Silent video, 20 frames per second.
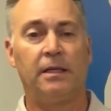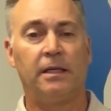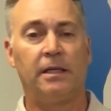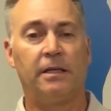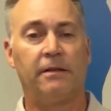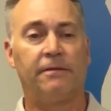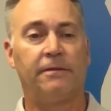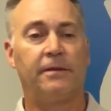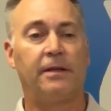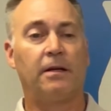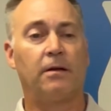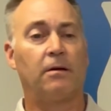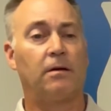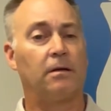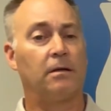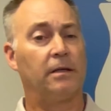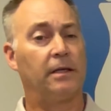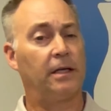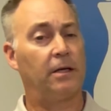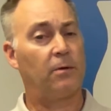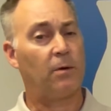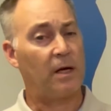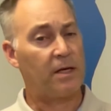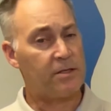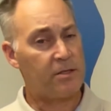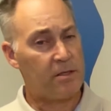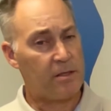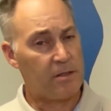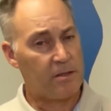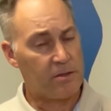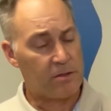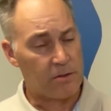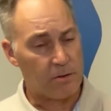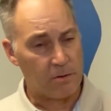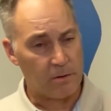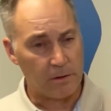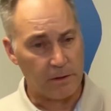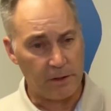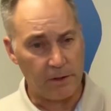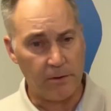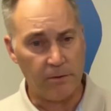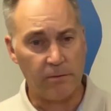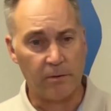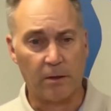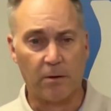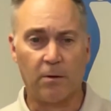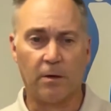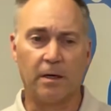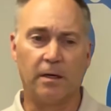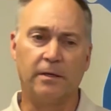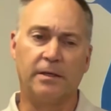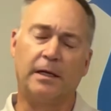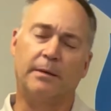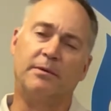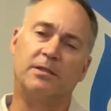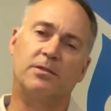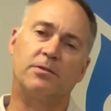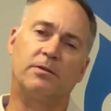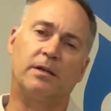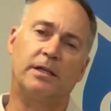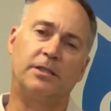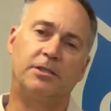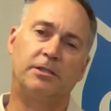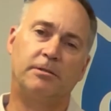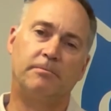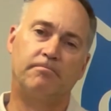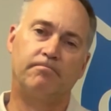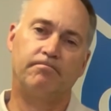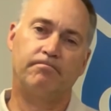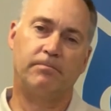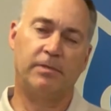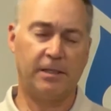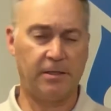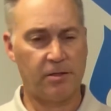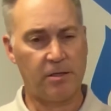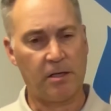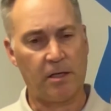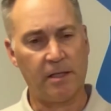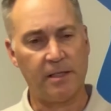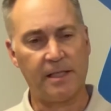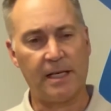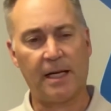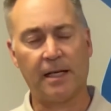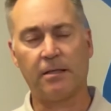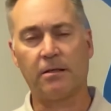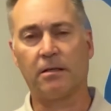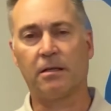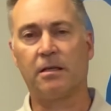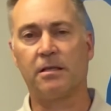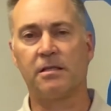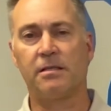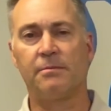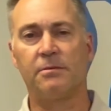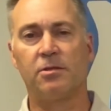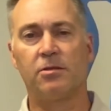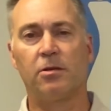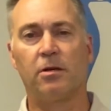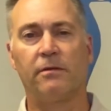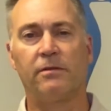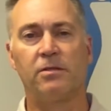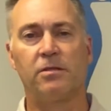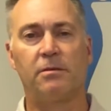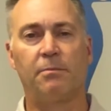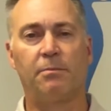If there are any questions or you require a demonstration, please contact our customer service